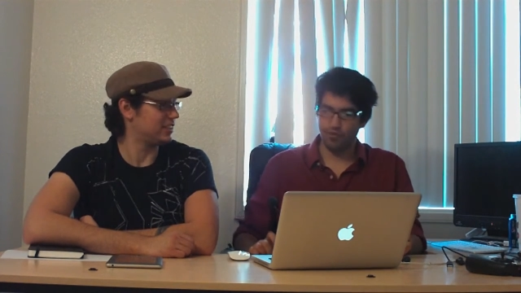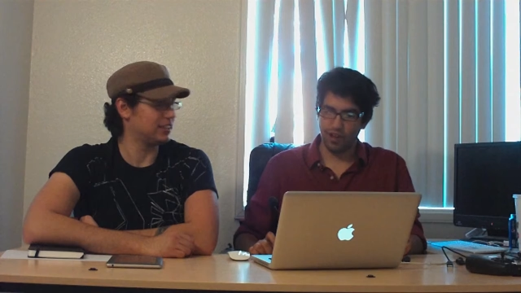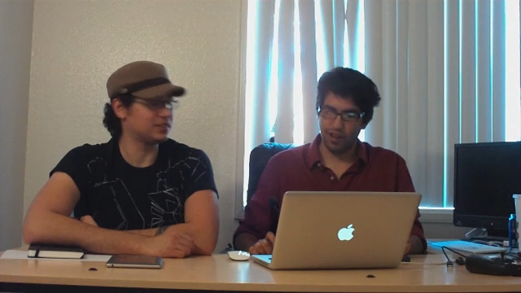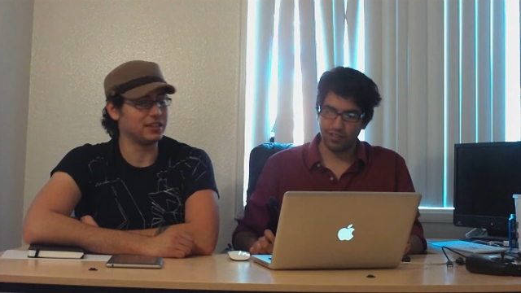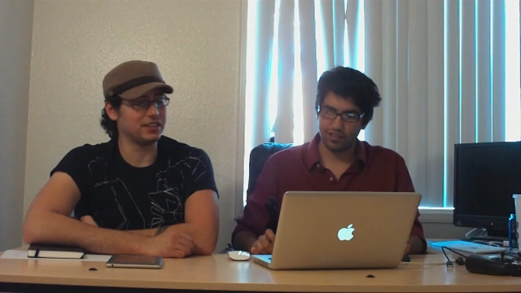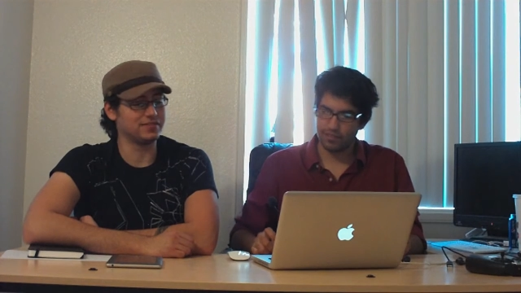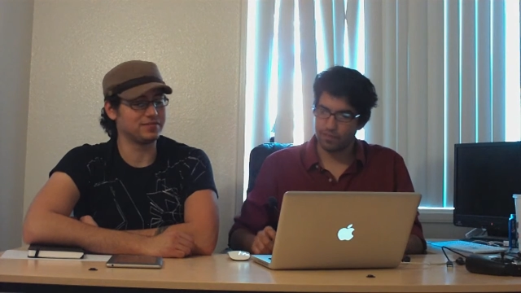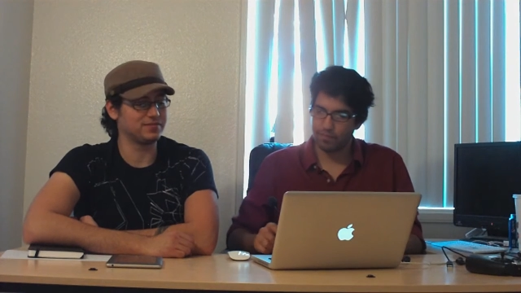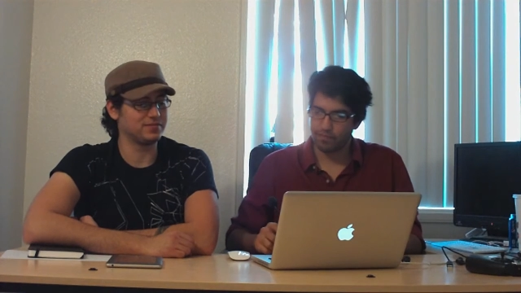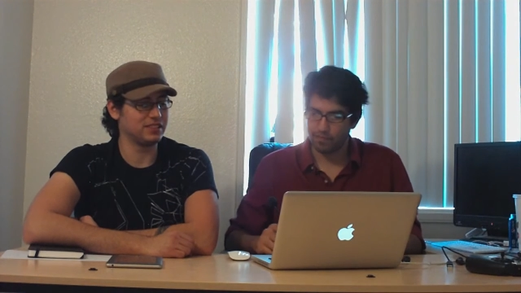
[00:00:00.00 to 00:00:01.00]
Speaker 1: shit. Well, right?
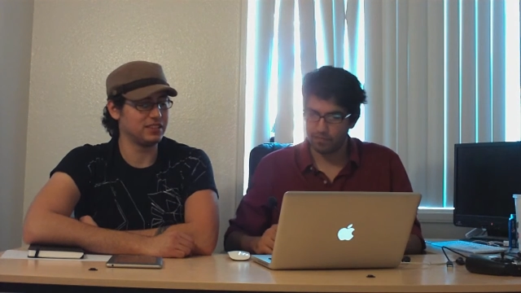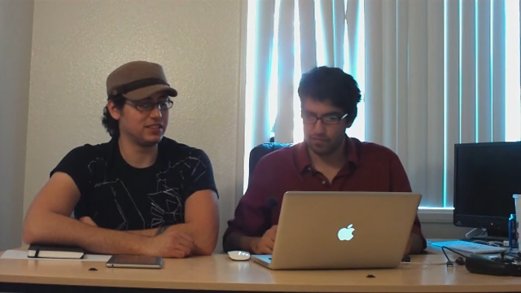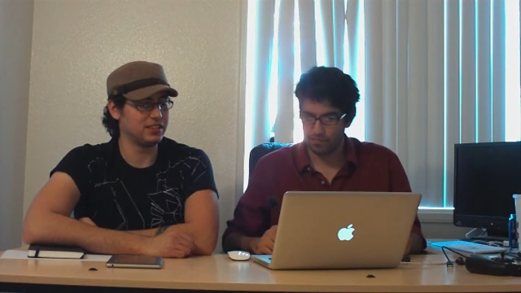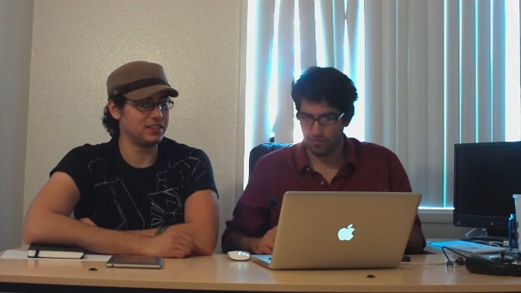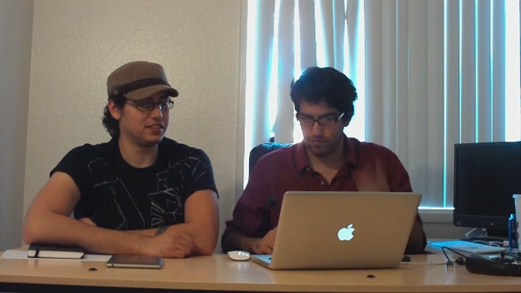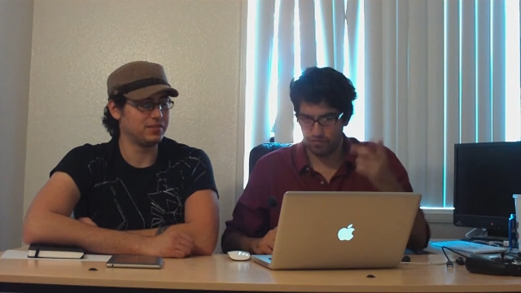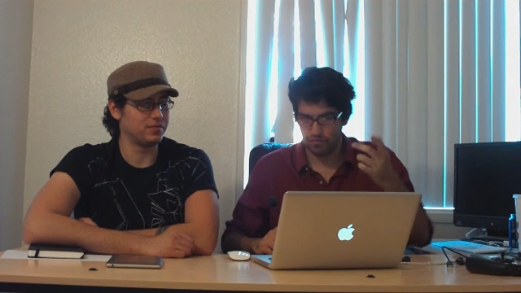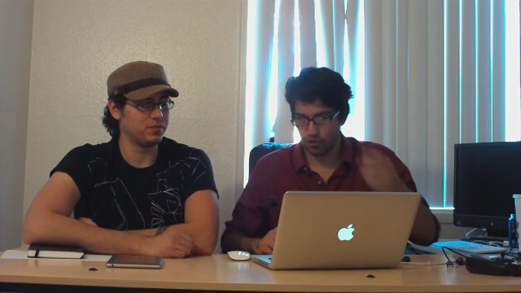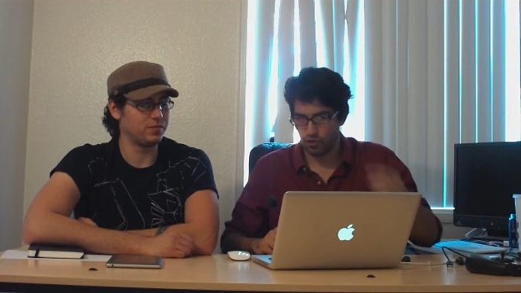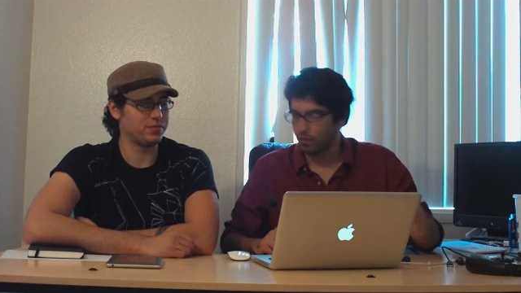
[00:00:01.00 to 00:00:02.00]

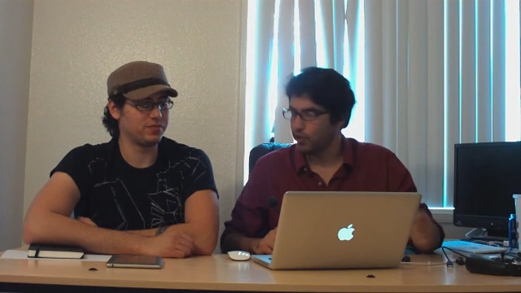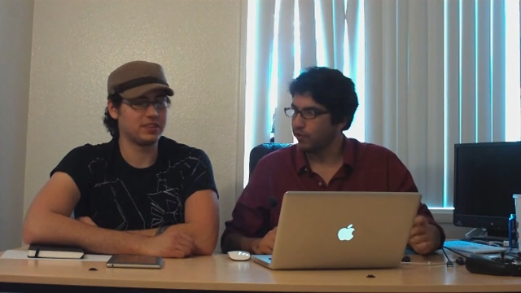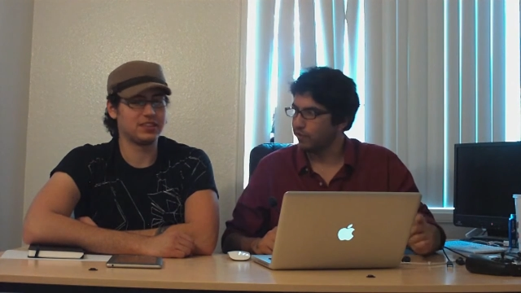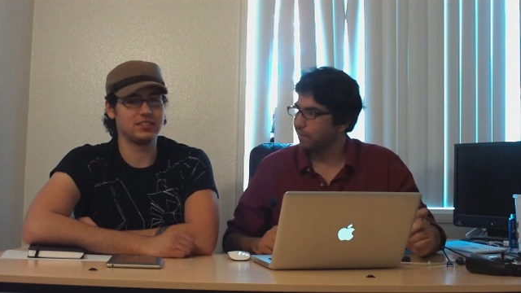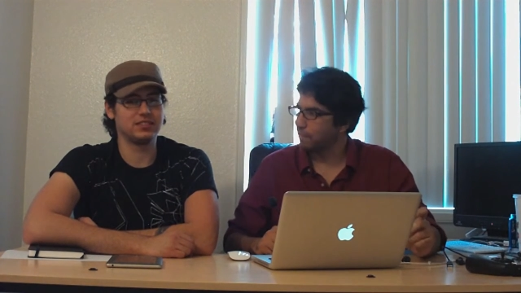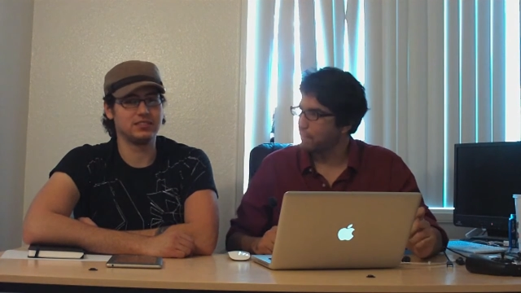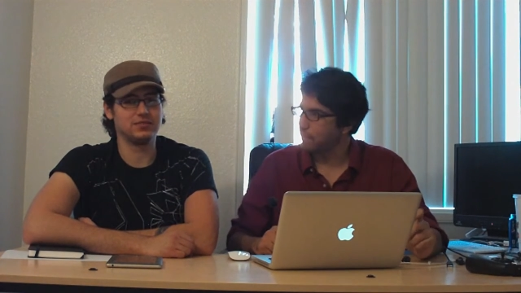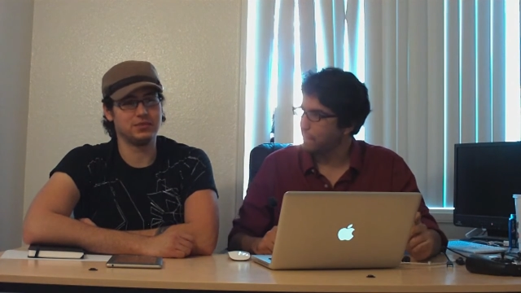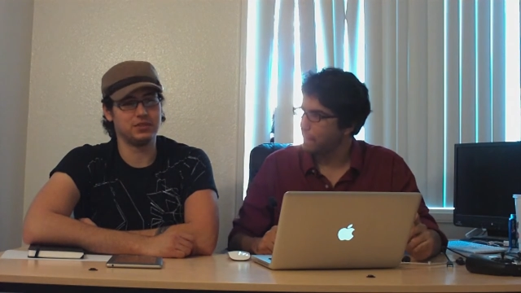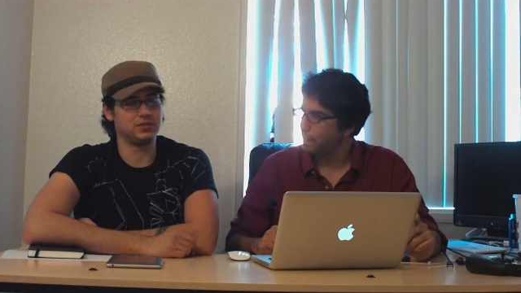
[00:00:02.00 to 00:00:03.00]
To the moon.
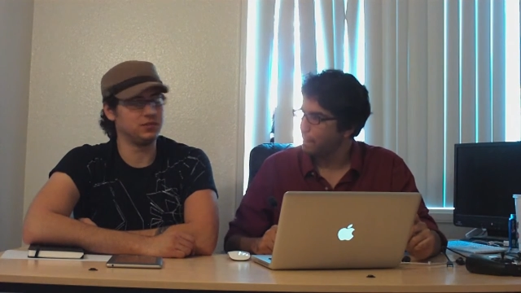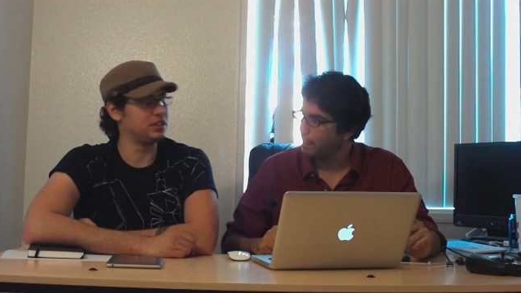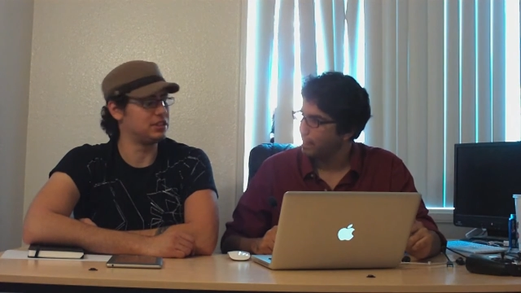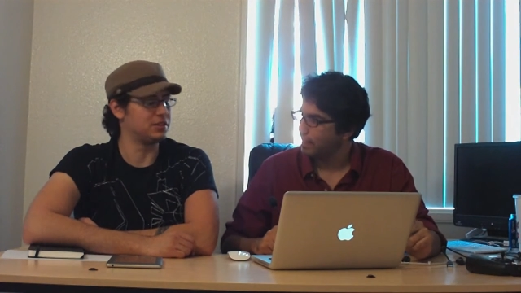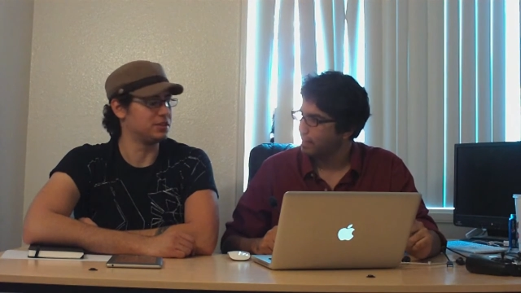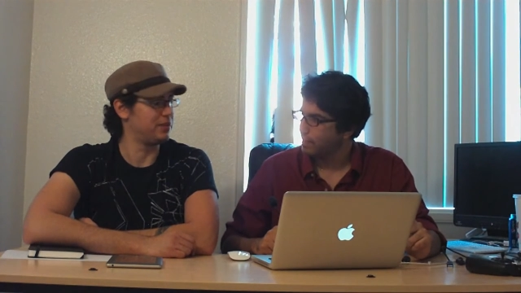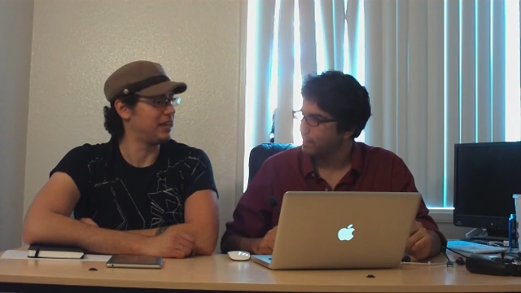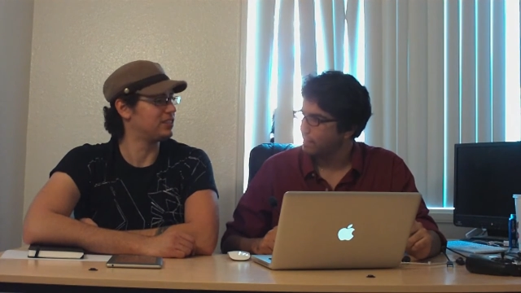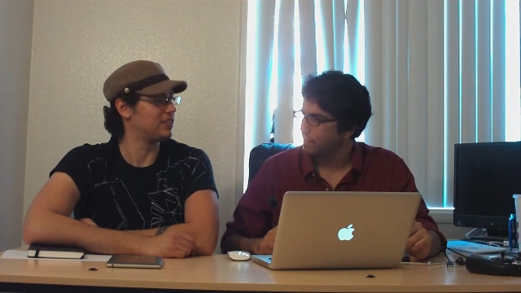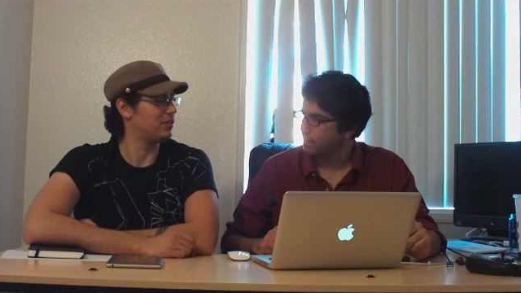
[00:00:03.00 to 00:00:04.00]
It's still
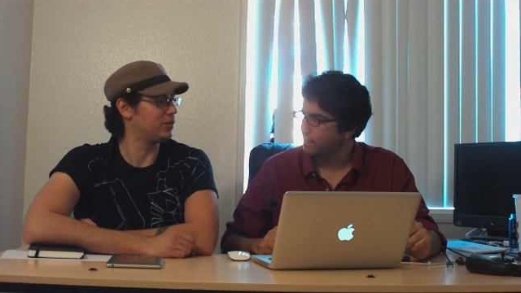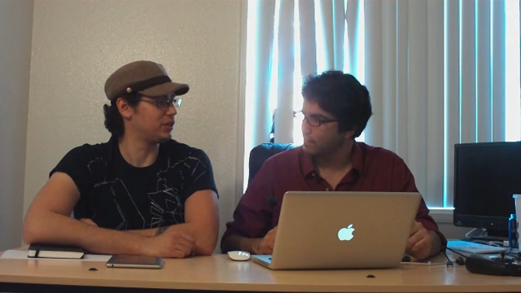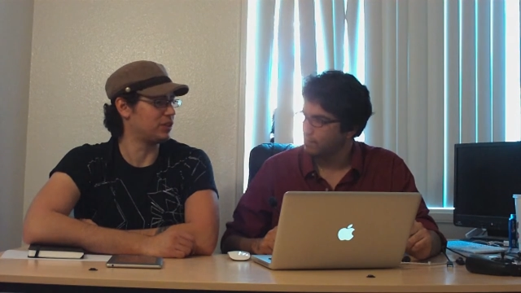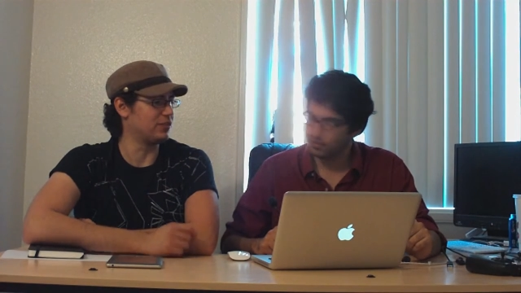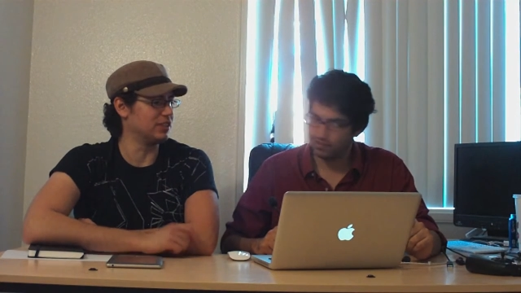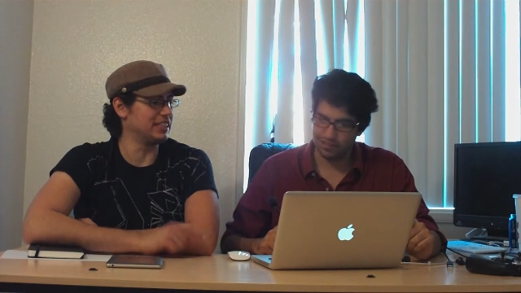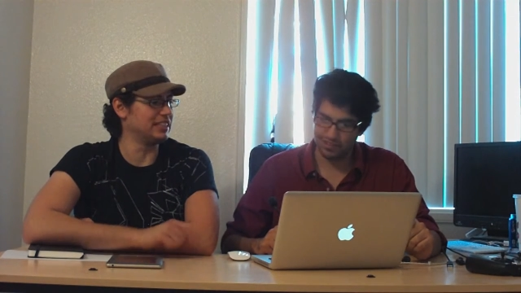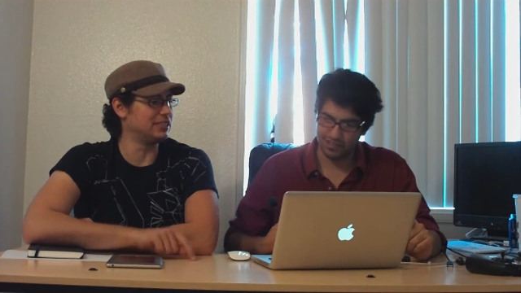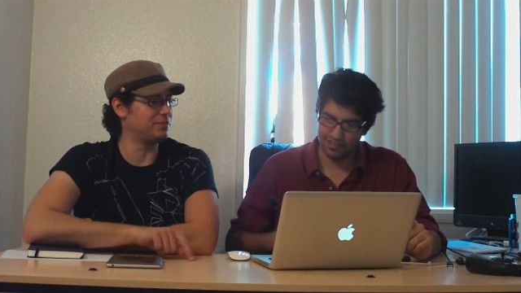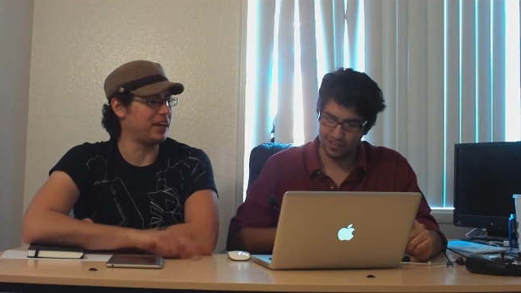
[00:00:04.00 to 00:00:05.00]
space travel. We traveled in